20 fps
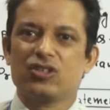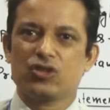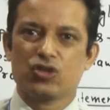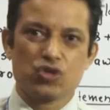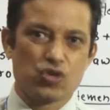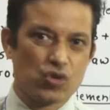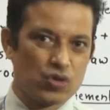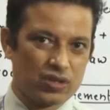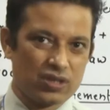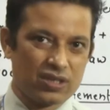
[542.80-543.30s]

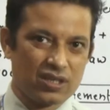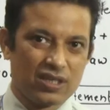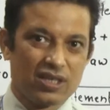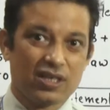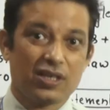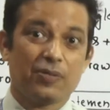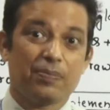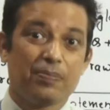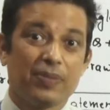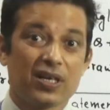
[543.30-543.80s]
truth,
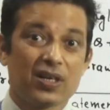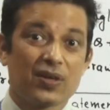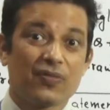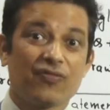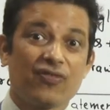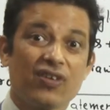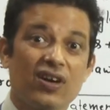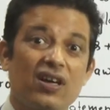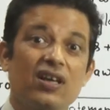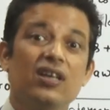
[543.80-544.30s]
but
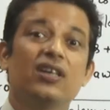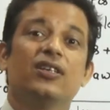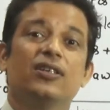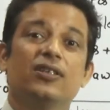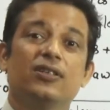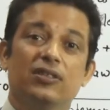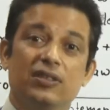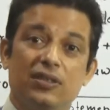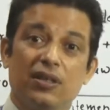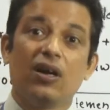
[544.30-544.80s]
for
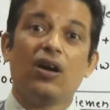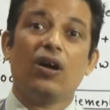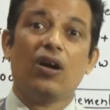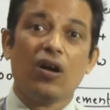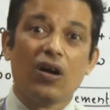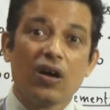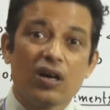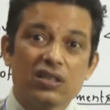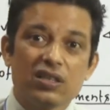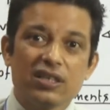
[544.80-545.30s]

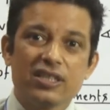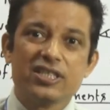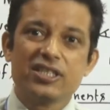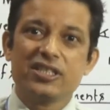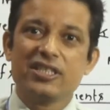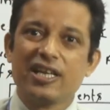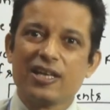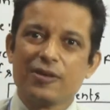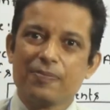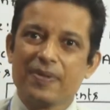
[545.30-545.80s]
other
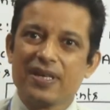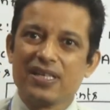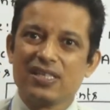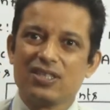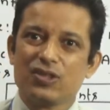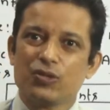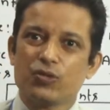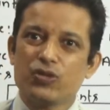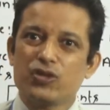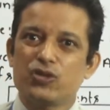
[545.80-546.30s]
statements
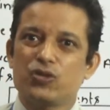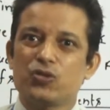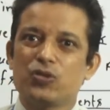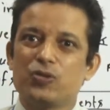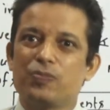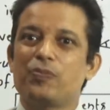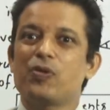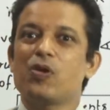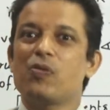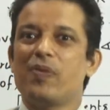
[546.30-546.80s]
we should
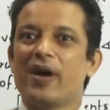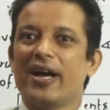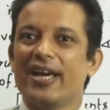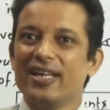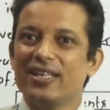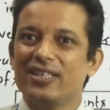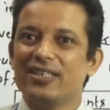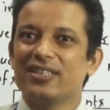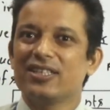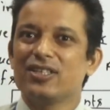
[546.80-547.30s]

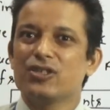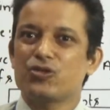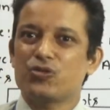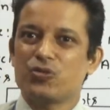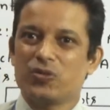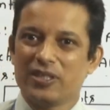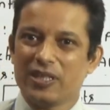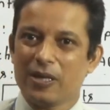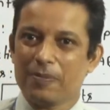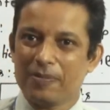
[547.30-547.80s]
provide
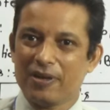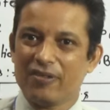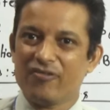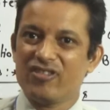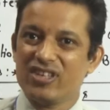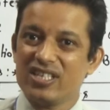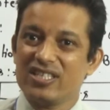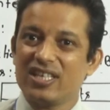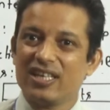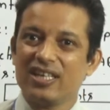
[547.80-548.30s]
suitable
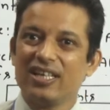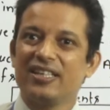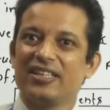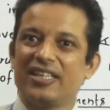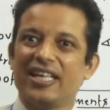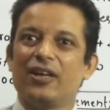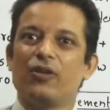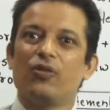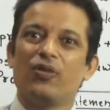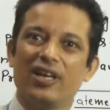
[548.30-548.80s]
reason,
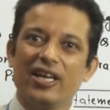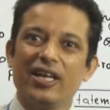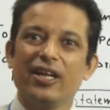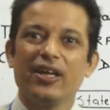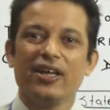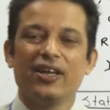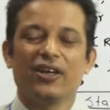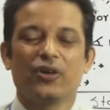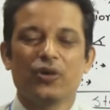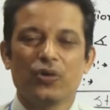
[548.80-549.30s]
then only
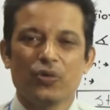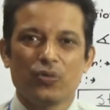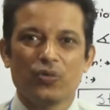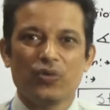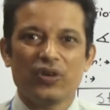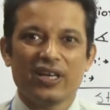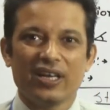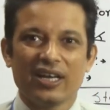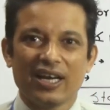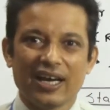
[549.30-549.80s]

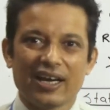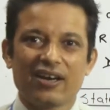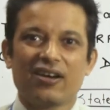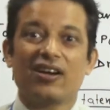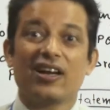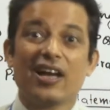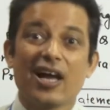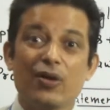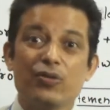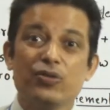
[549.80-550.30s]
we are
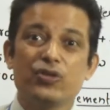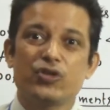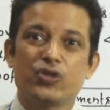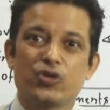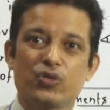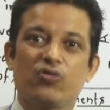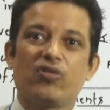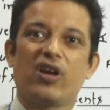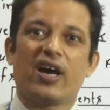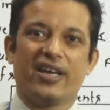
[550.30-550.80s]
allowed to
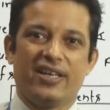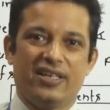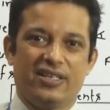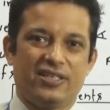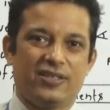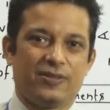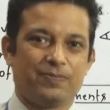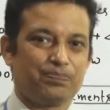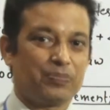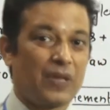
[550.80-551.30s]
write.
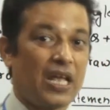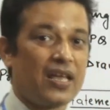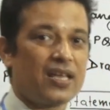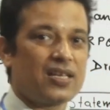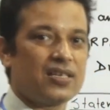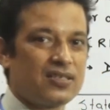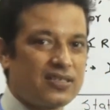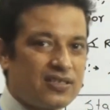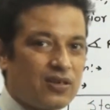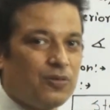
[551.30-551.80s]

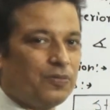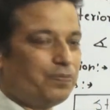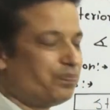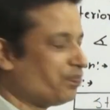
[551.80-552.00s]
So,